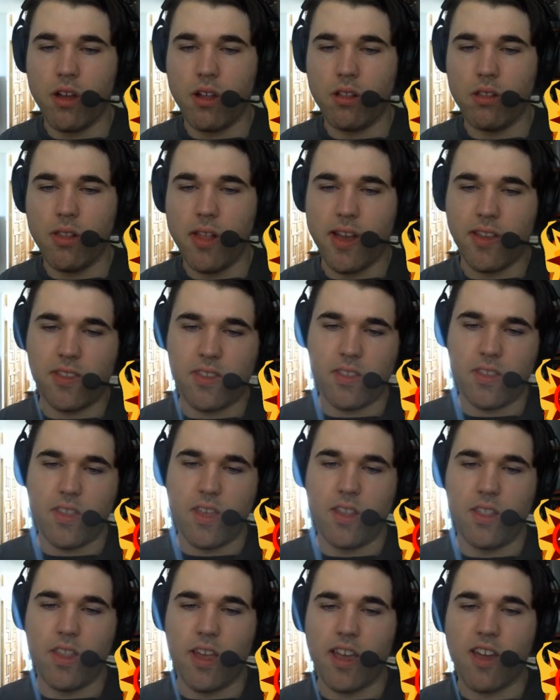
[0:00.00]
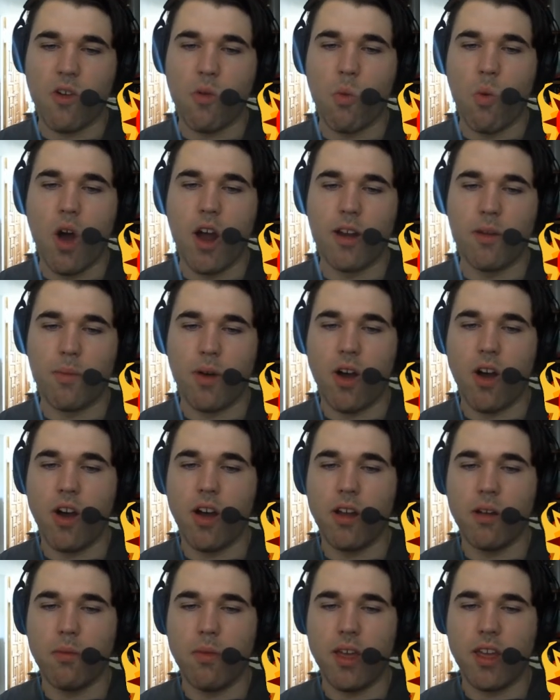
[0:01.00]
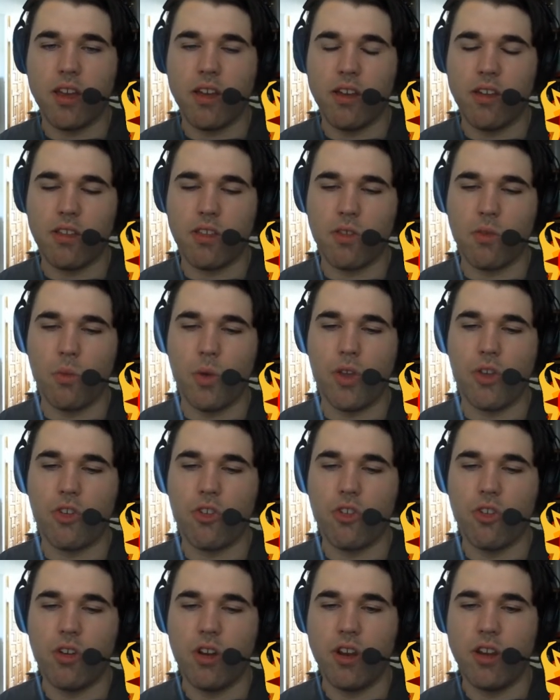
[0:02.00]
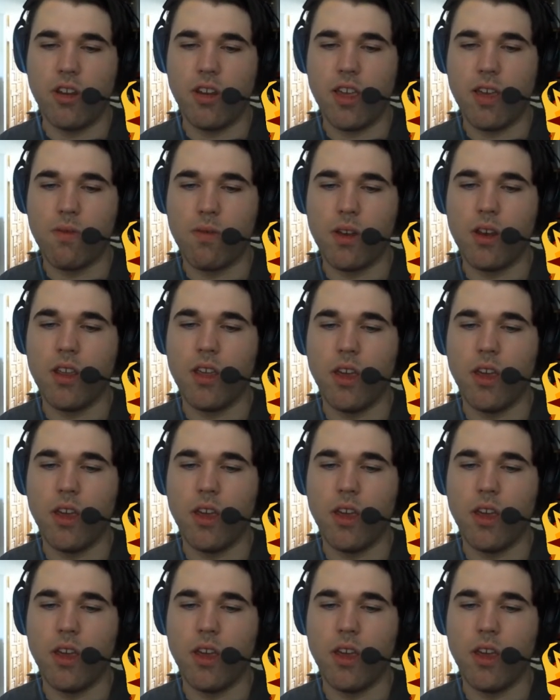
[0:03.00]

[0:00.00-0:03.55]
less than like one pawn because we shouldn't even